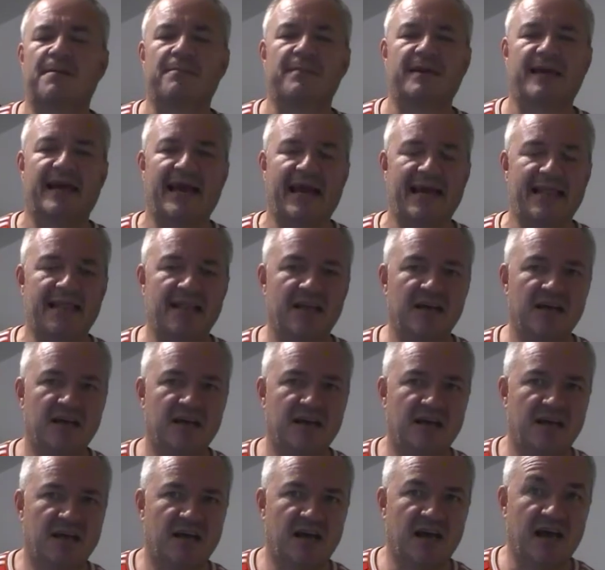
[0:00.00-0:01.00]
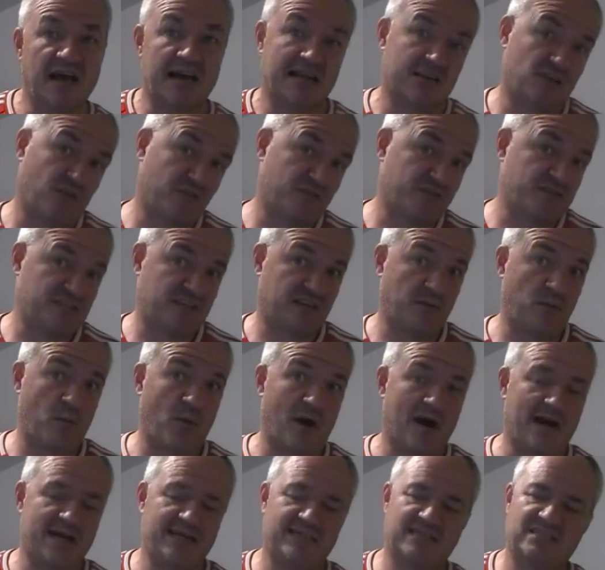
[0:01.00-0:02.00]
Miguel, and obviously
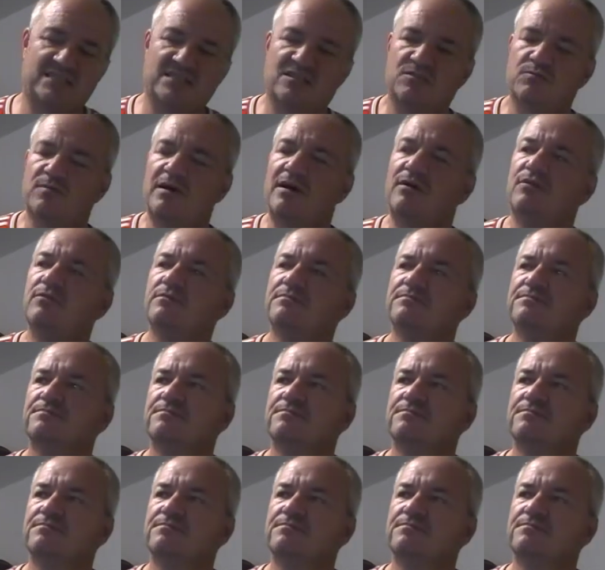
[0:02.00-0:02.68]
wines as well.